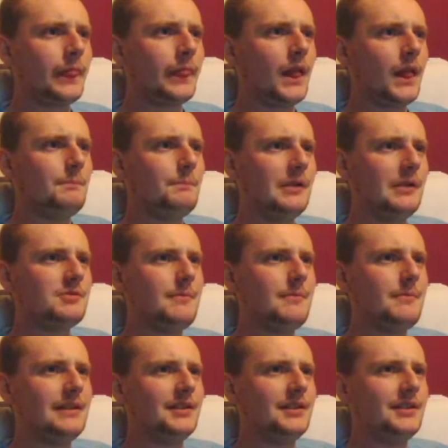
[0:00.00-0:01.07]
Benjamin
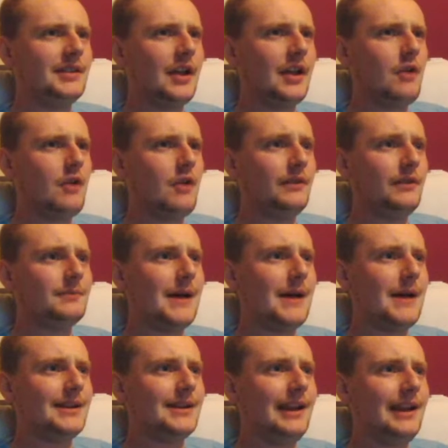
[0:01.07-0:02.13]
Mendy to take. Hopefully it's
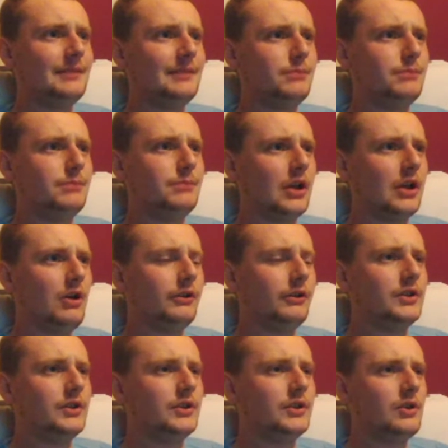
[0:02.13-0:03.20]
better than the last bloody corner
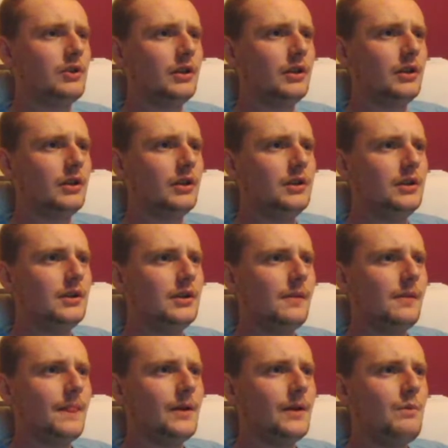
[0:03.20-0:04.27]
he took.
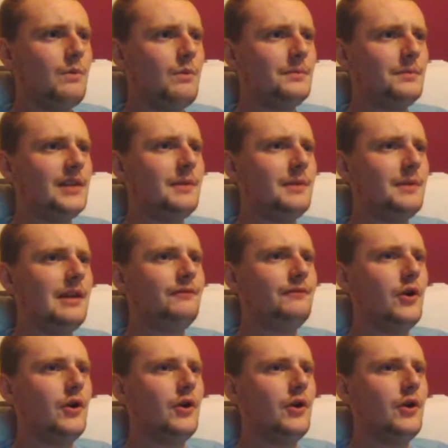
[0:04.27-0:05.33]
Whipped in.
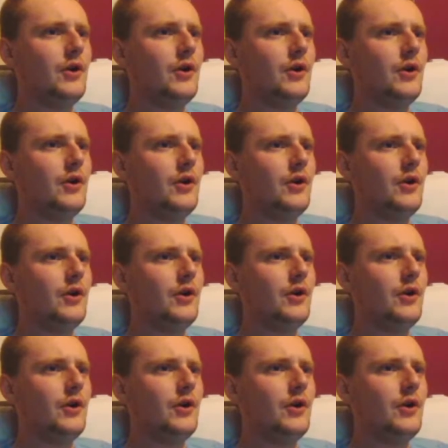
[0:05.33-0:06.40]
Left-footed. Doesn't beat the
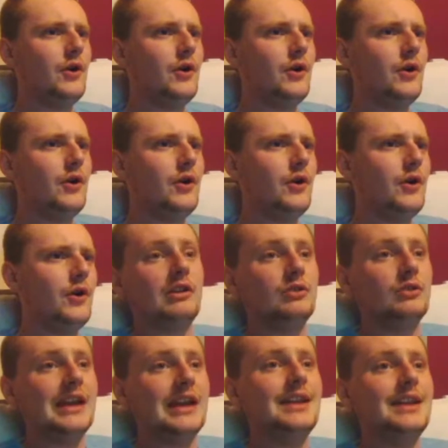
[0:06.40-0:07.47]
first man, but it's trickled
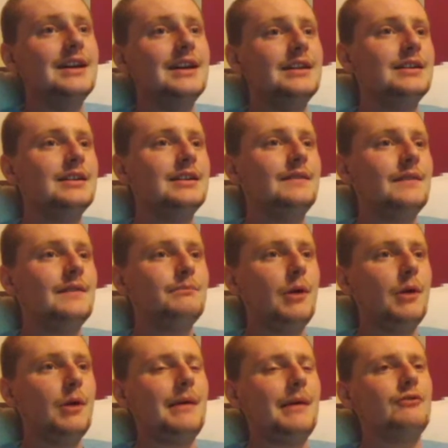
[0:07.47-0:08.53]
in.
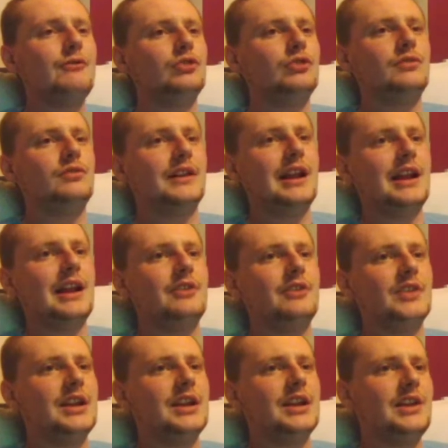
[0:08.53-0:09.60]
Blocked by Rodri for the clearance.
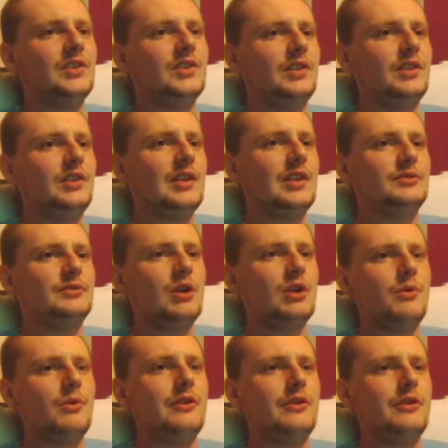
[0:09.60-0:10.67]
Anguissa is able to come
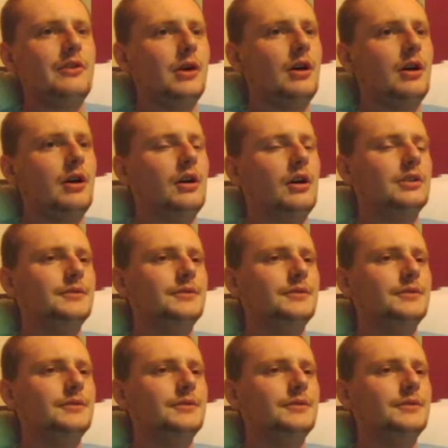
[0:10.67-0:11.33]
away with the ball.